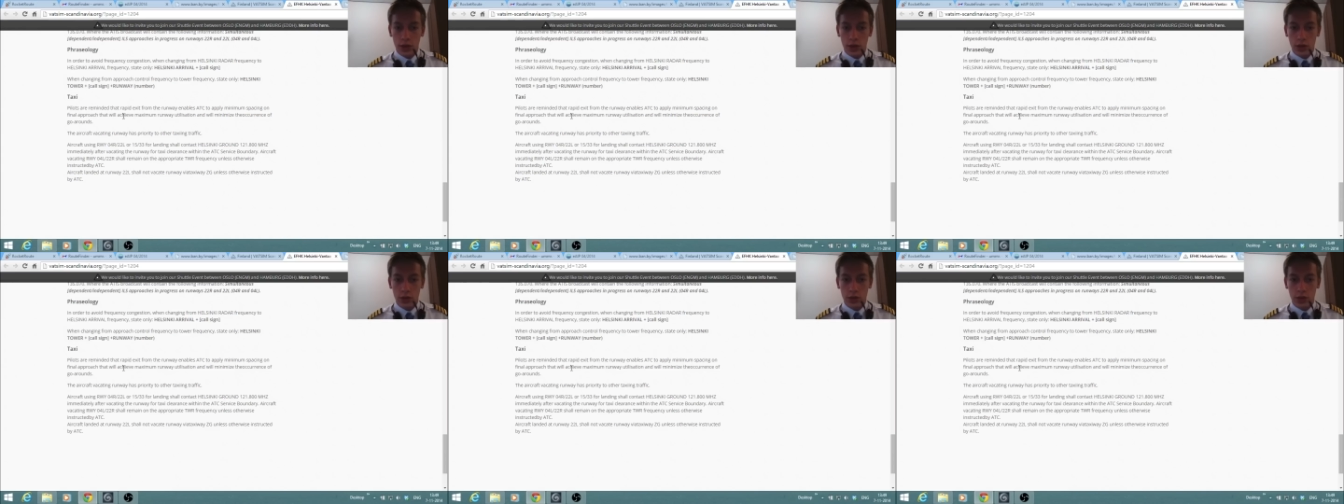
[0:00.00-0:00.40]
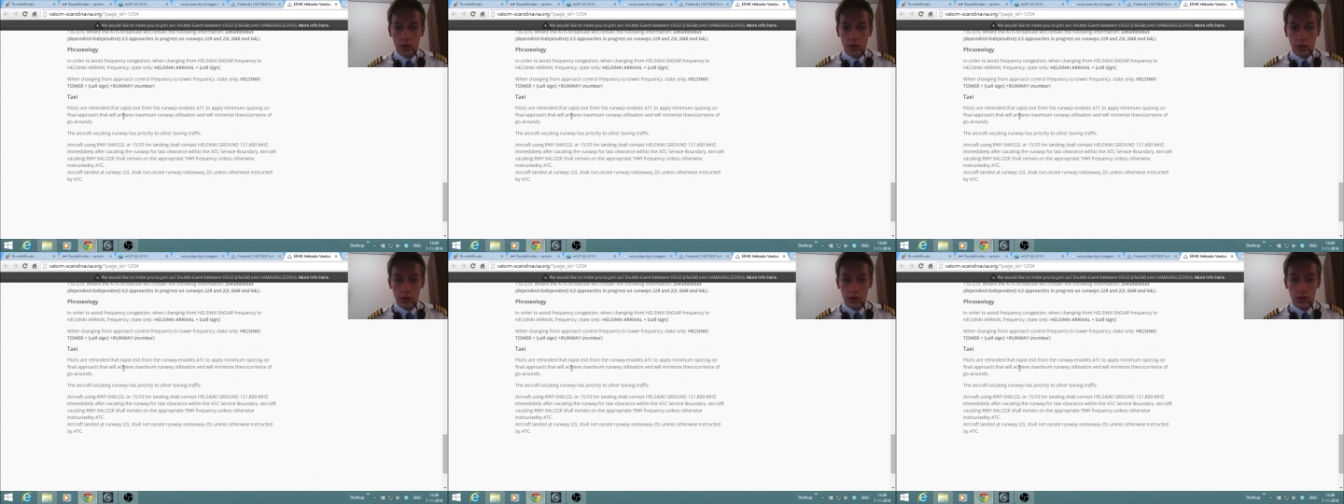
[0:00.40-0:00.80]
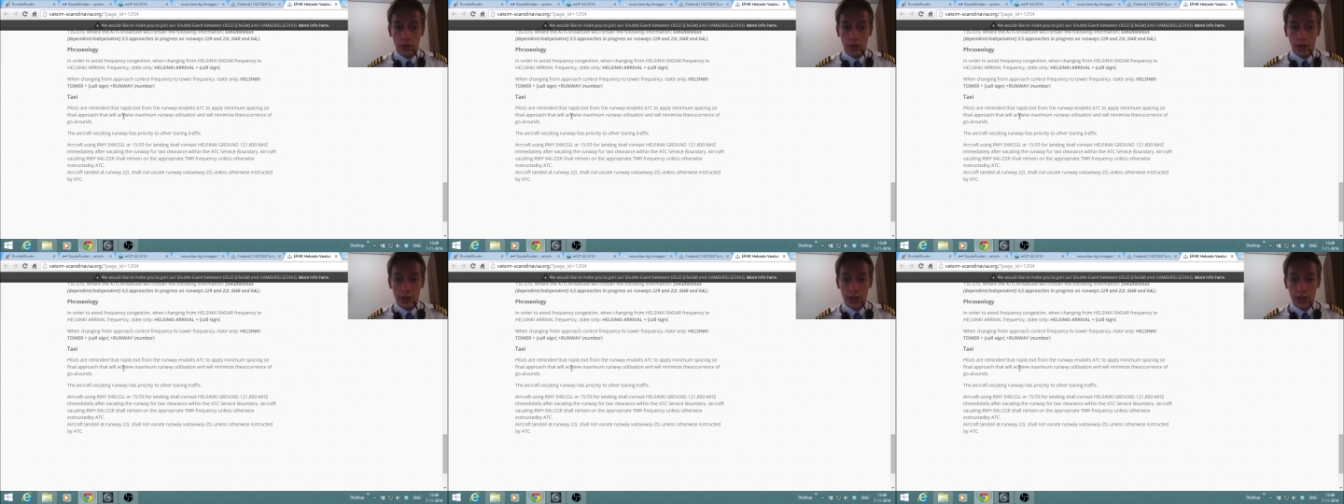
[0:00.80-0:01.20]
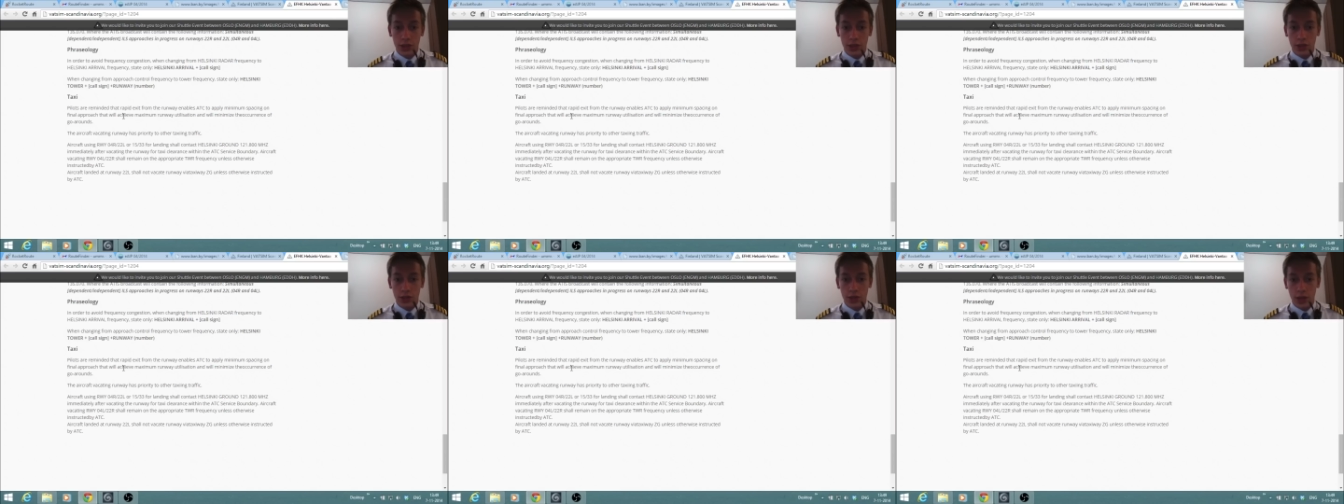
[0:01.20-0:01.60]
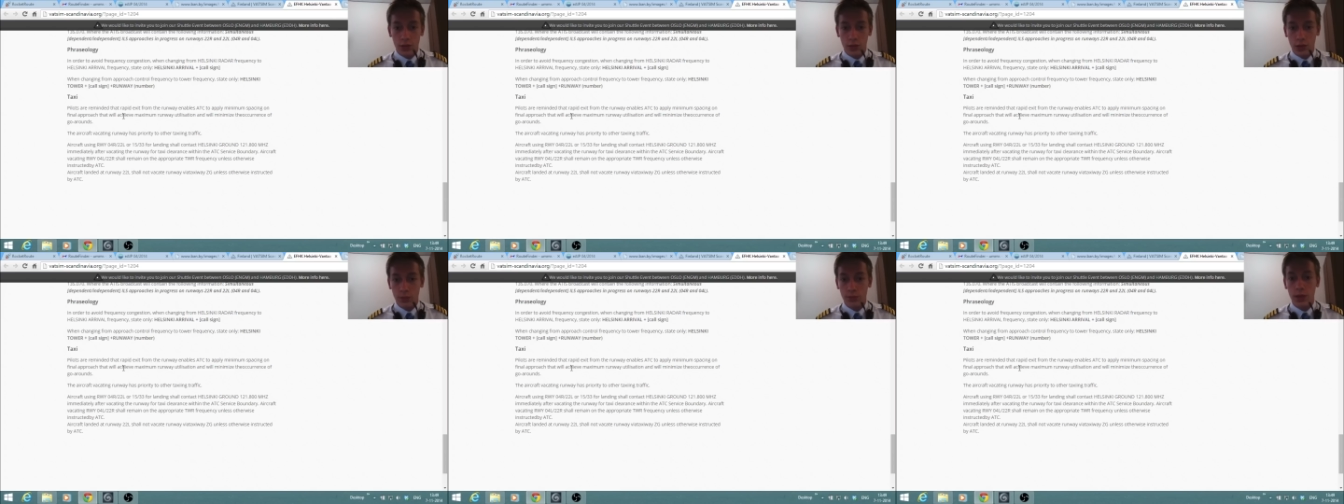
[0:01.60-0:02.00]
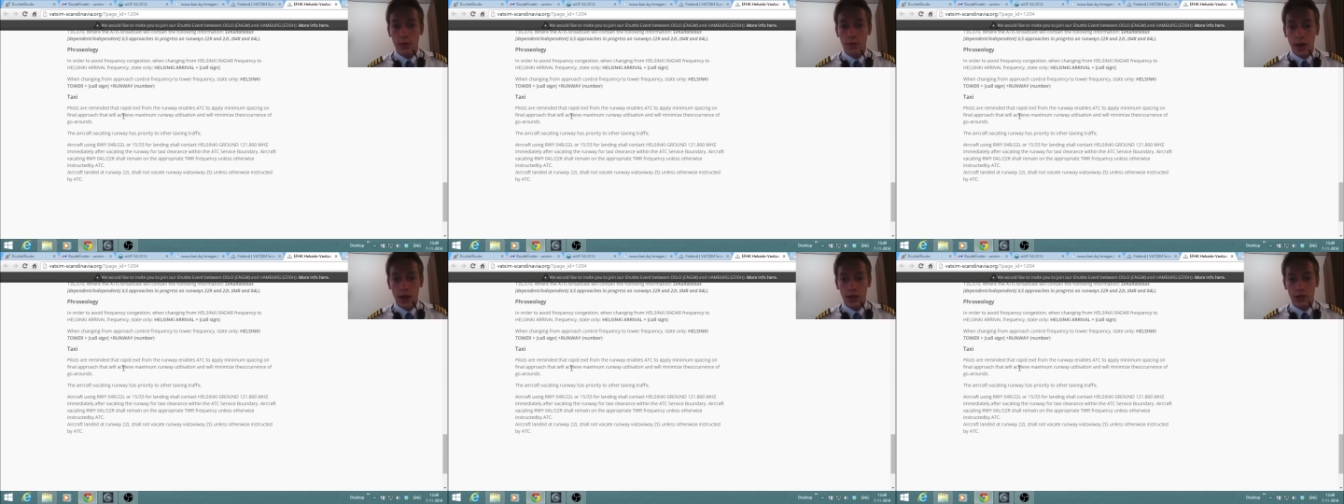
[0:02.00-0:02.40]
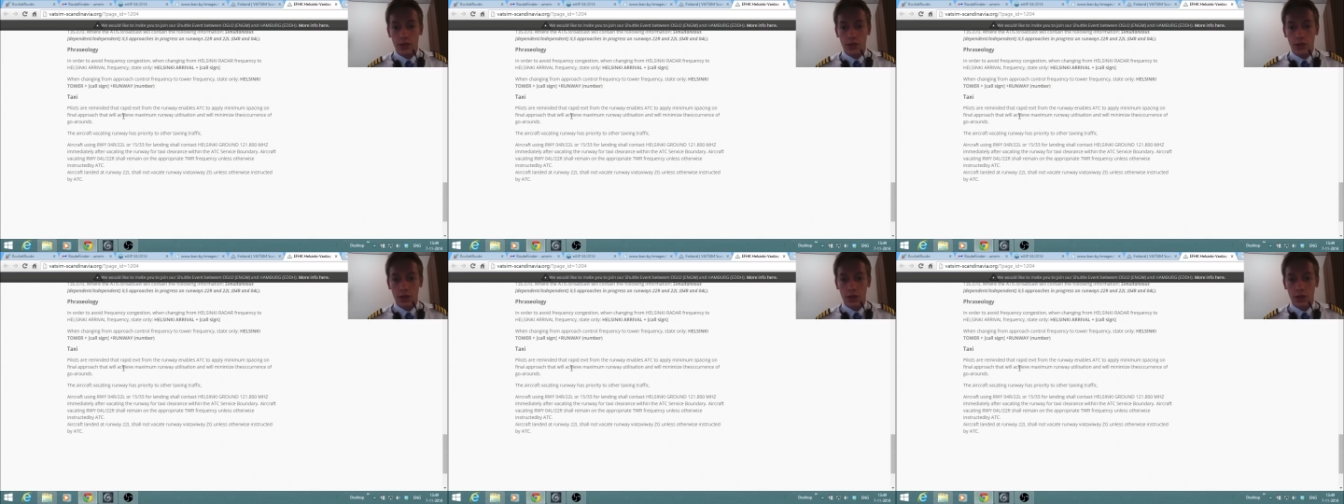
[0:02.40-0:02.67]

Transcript: uti utilization and will minimize